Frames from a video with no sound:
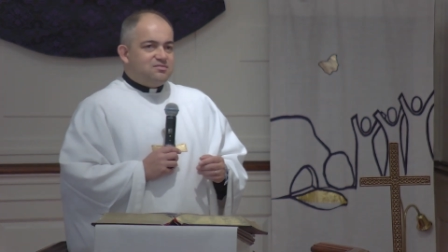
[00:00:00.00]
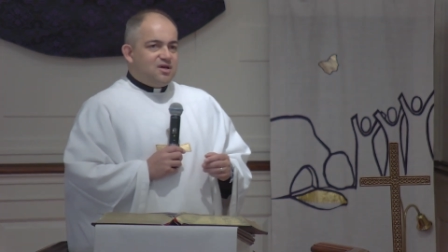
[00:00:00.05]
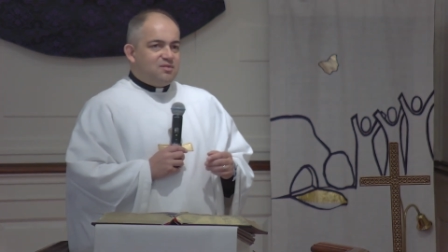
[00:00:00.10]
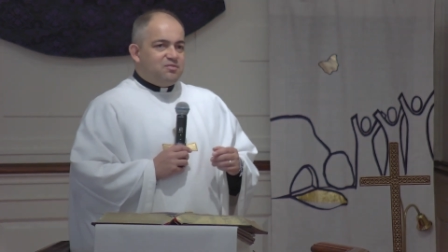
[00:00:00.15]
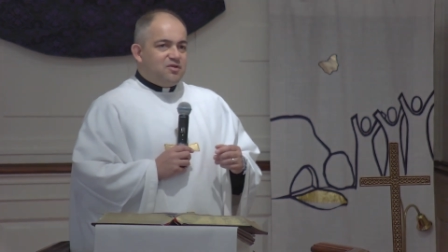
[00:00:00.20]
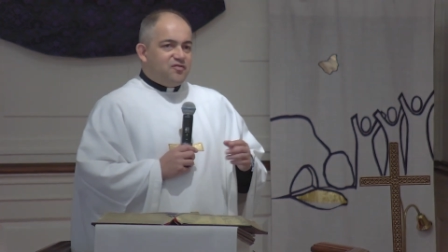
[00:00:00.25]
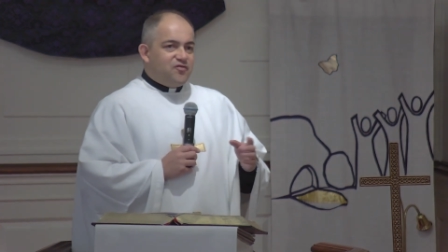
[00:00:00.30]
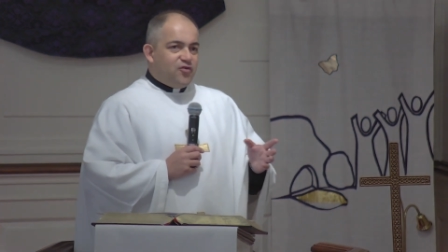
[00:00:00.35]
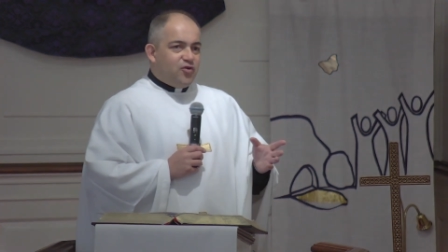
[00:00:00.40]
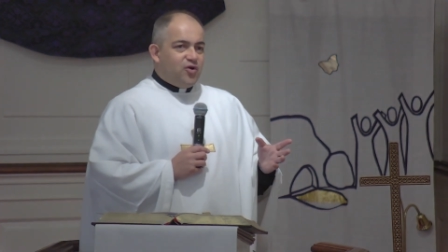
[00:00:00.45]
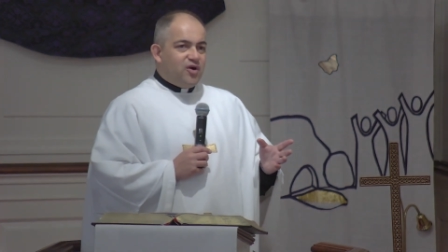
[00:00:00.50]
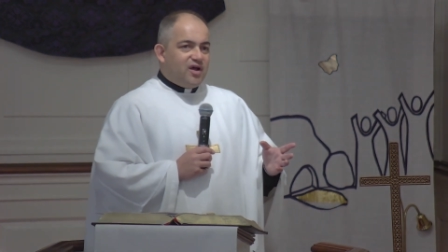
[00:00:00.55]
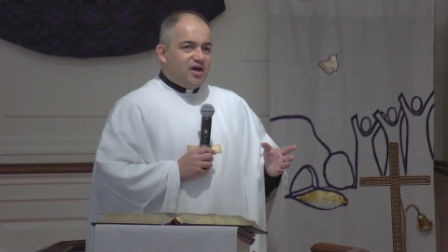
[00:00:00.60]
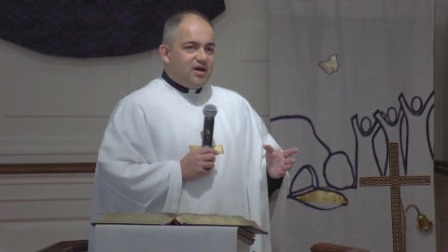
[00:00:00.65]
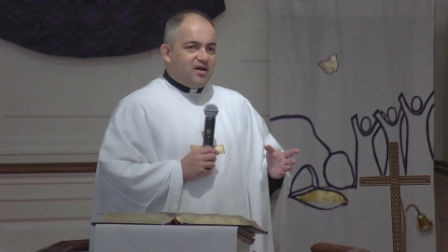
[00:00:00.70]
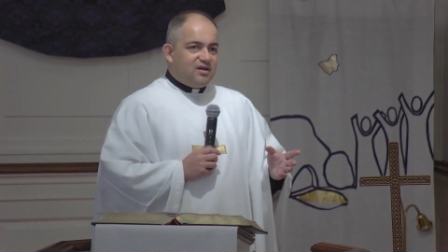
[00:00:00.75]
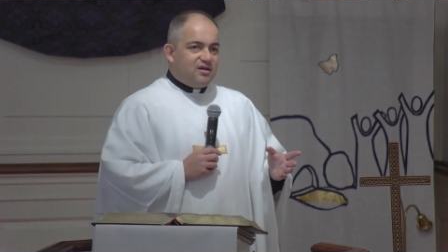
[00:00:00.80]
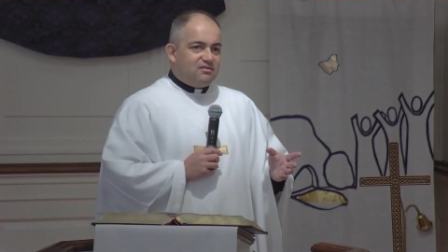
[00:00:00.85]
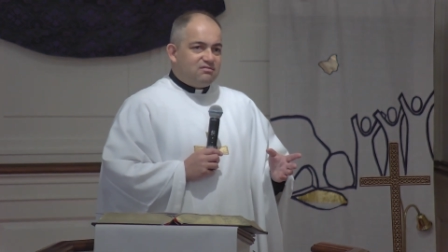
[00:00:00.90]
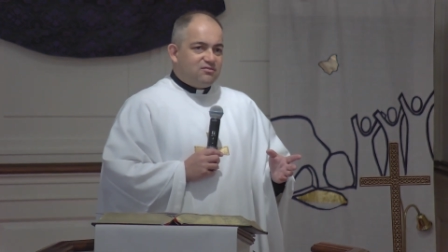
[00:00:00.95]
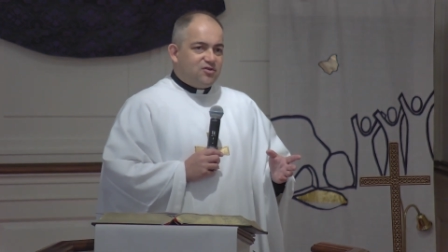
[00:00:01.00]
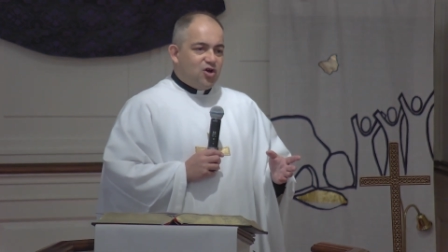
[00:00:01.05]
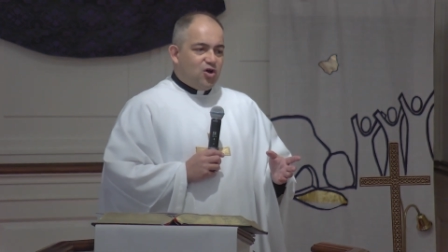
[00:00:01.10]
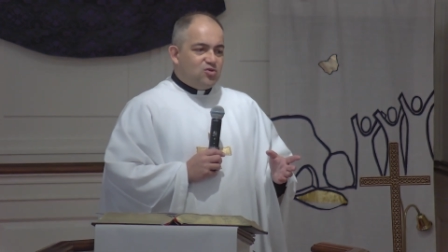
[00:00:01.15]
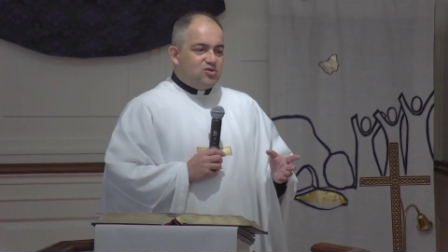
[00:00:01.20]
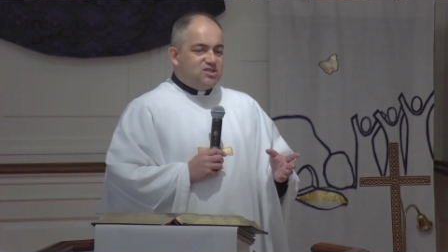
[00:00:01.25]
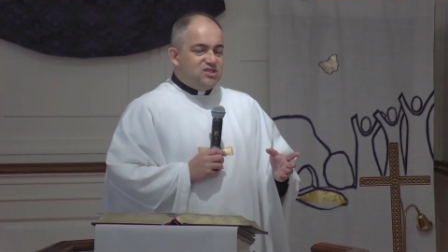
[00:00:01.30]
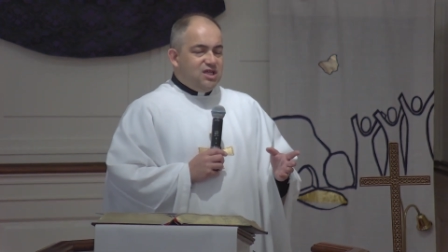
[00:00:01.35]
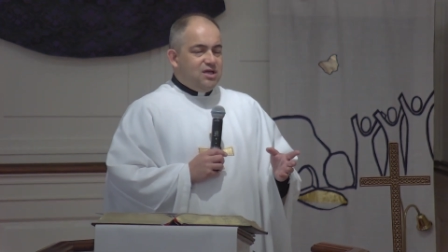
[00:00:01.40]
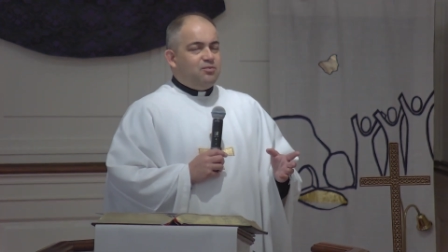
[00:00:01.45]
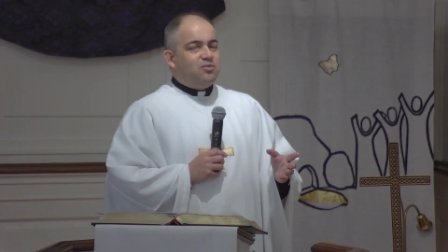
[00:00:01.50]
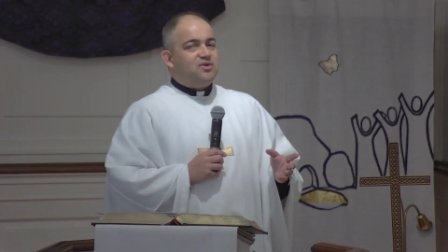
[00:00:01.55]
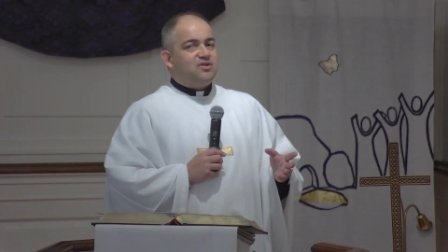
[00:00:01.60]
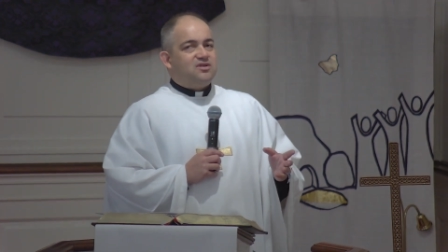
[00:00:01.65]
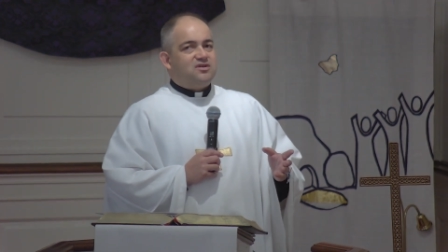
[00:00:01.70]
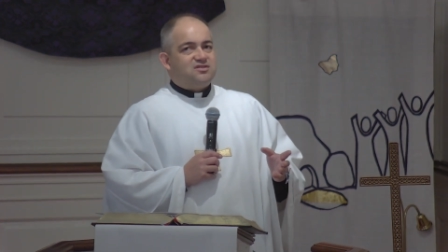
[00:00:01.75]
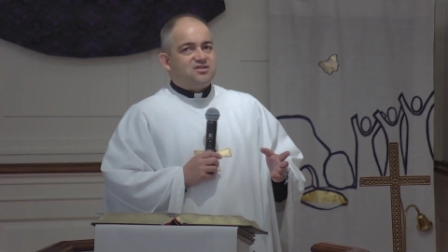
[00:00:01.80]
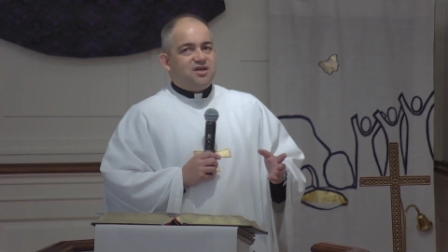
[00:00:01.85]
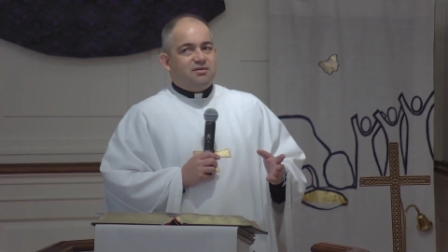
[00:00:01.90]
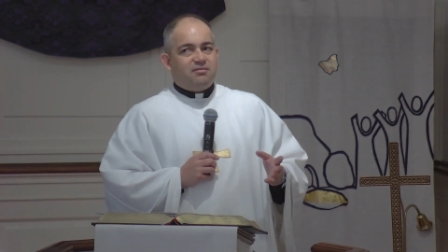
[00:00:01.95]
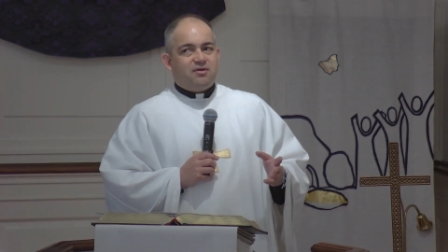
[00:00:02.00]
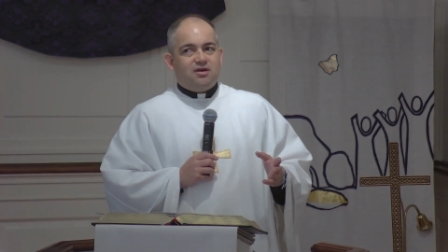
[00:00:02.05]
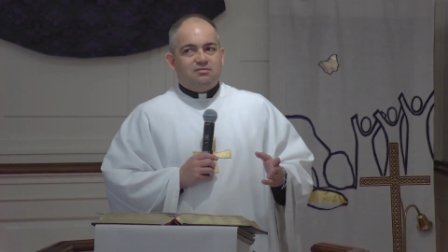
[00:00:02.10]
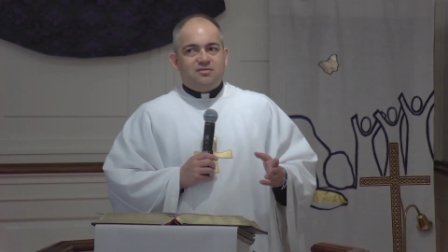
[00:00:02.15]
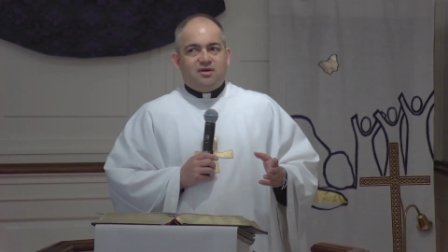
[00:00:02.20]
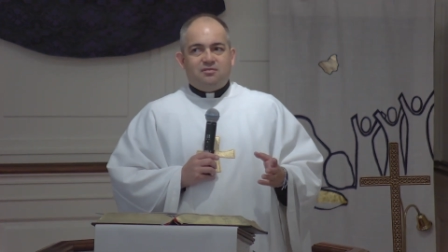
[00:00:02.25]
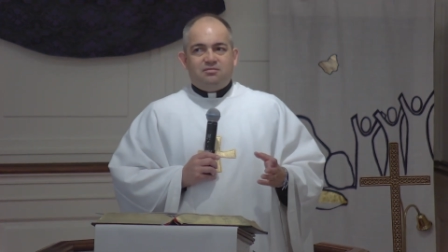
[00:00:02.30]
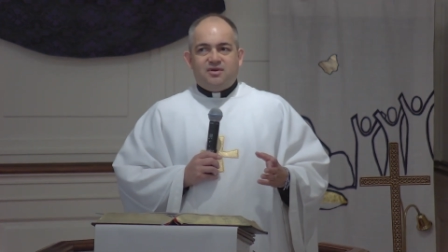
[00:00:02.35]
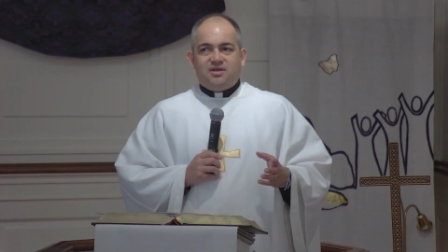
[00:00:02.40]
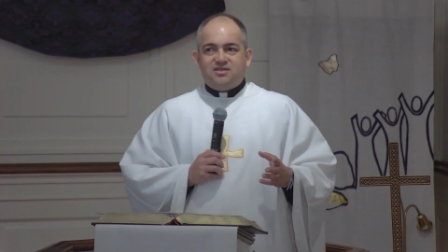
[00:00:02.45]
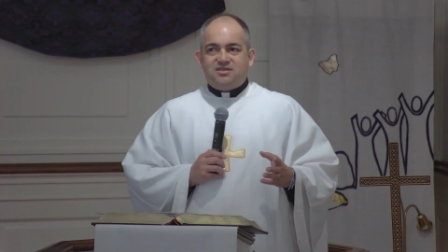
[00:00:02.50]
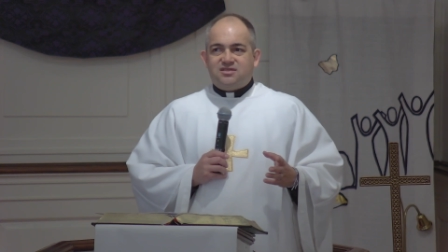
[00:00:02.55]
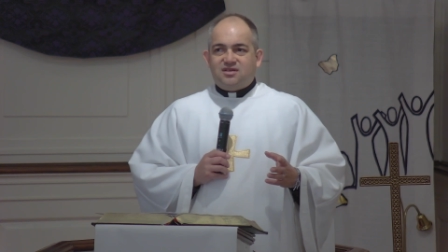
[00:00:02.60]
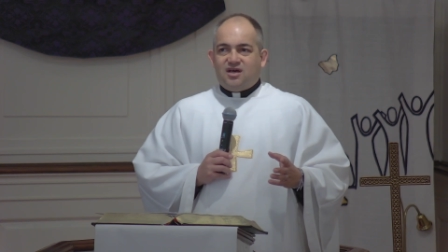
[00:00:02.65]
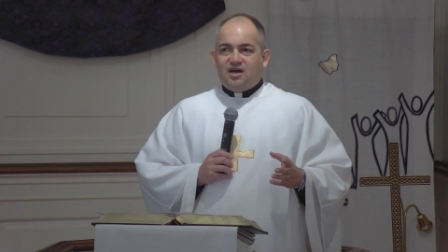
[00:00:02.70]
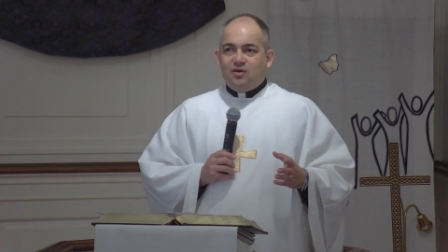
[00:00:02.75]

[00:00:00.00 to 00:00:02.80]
But before I go deep with the Ten Commandments,